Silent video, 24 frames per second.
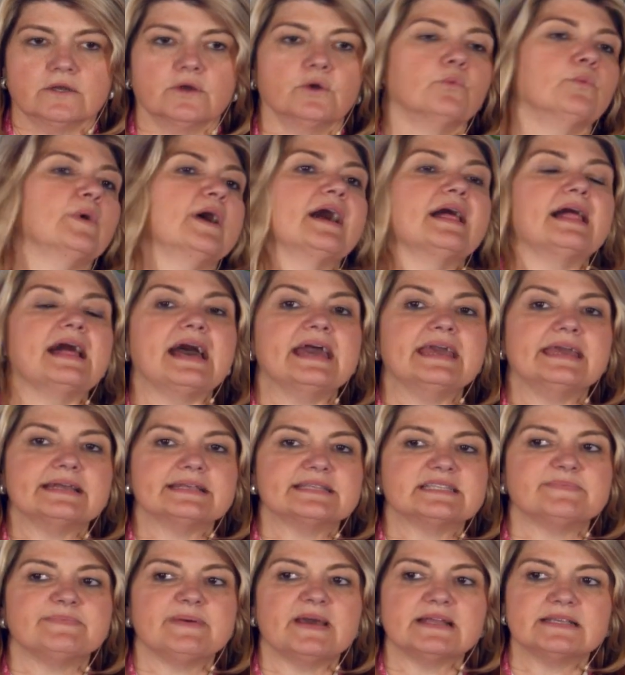Well, I
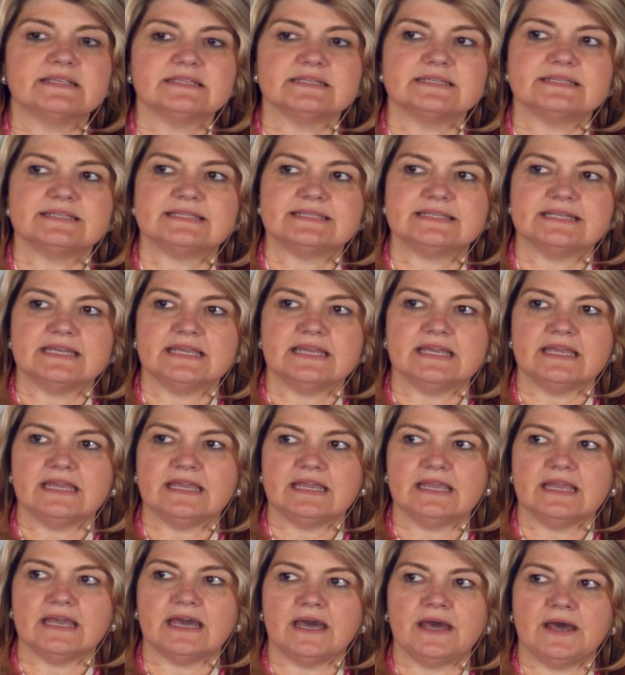expect to
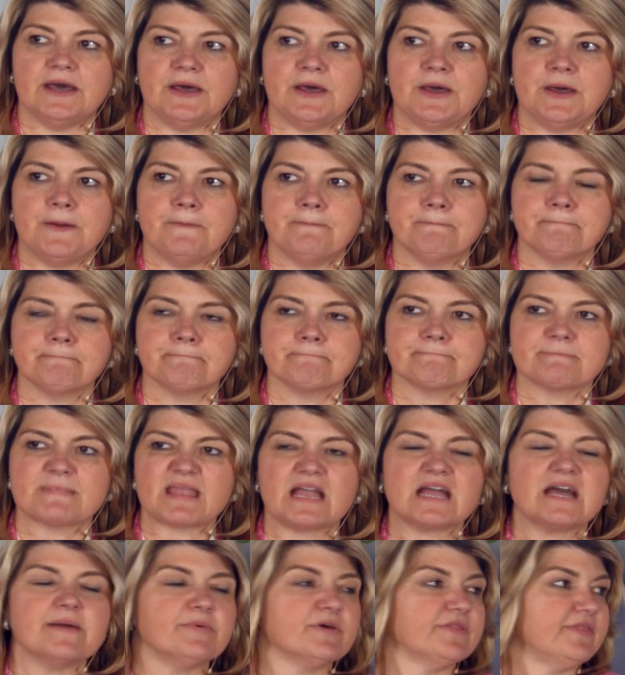see um,
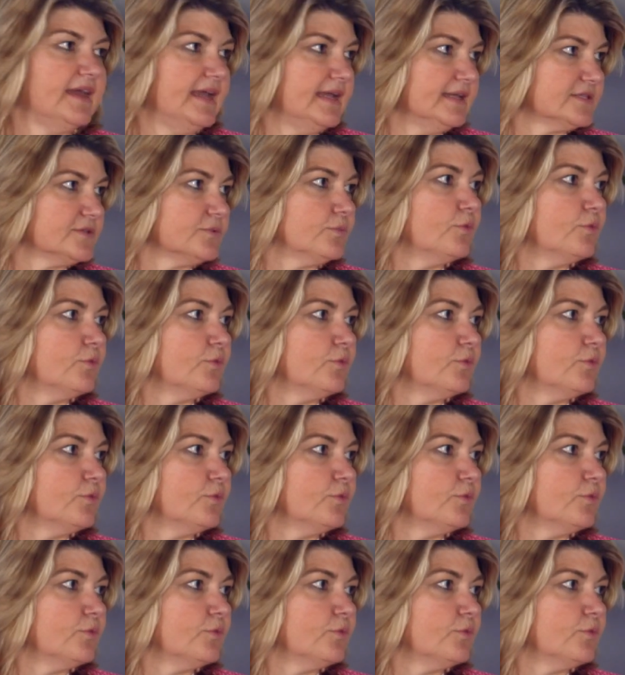a couple things.